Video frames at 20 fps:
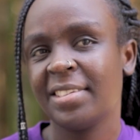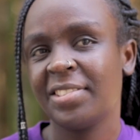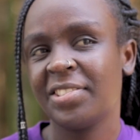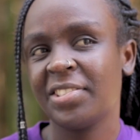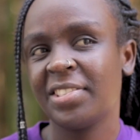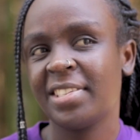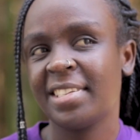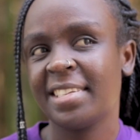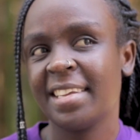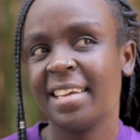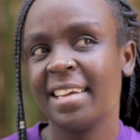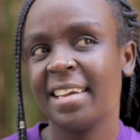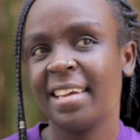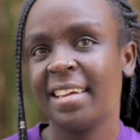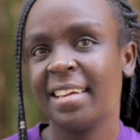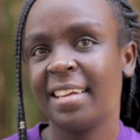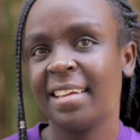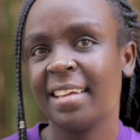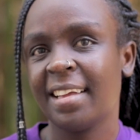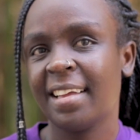Just
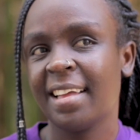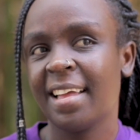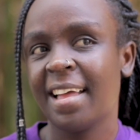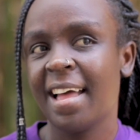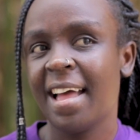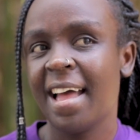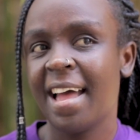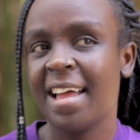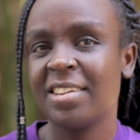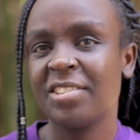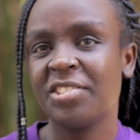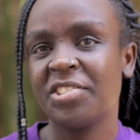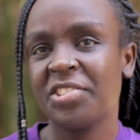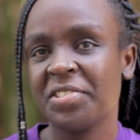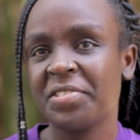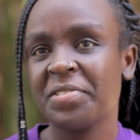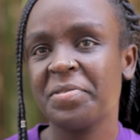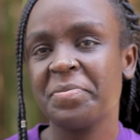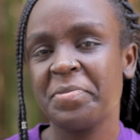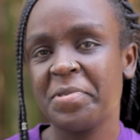say
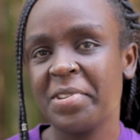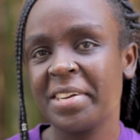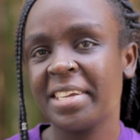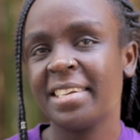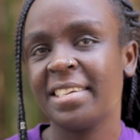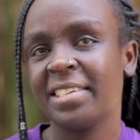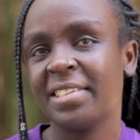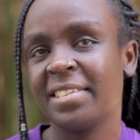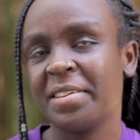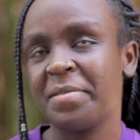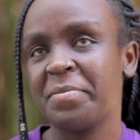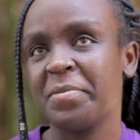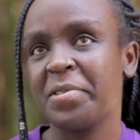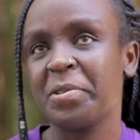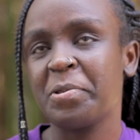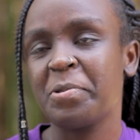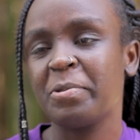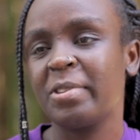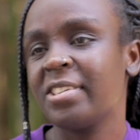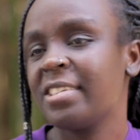Njeri Mwangi is
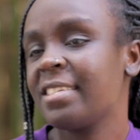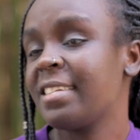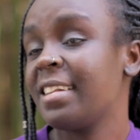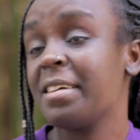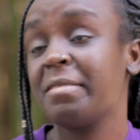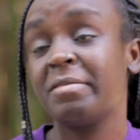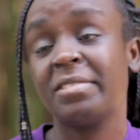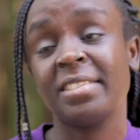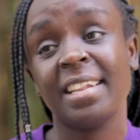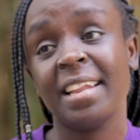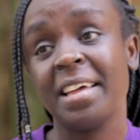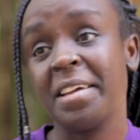someone who just loves